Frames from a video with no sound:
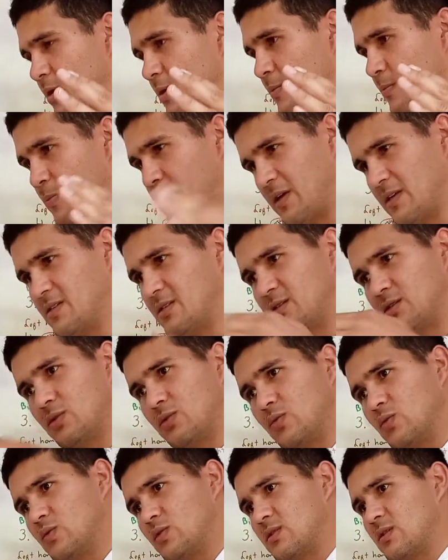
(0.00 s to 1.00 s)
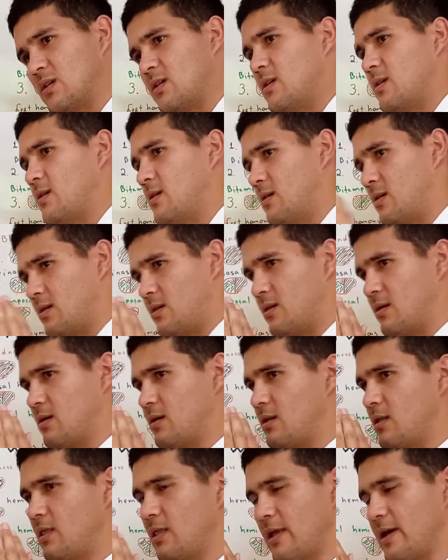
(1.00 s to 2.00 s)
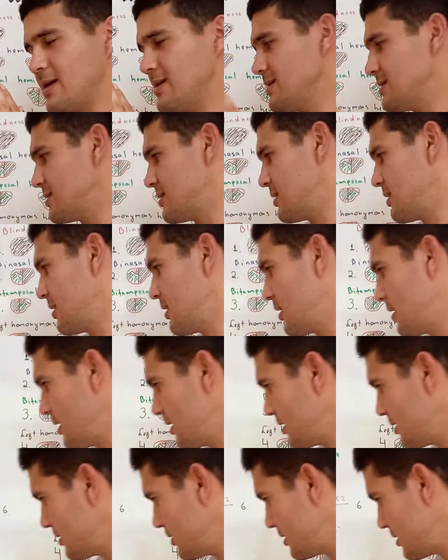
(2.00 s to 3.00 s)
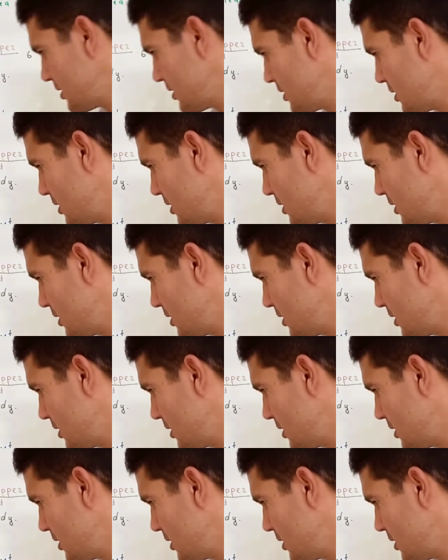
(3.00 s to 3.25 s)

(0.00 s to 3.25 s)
passed through the lens and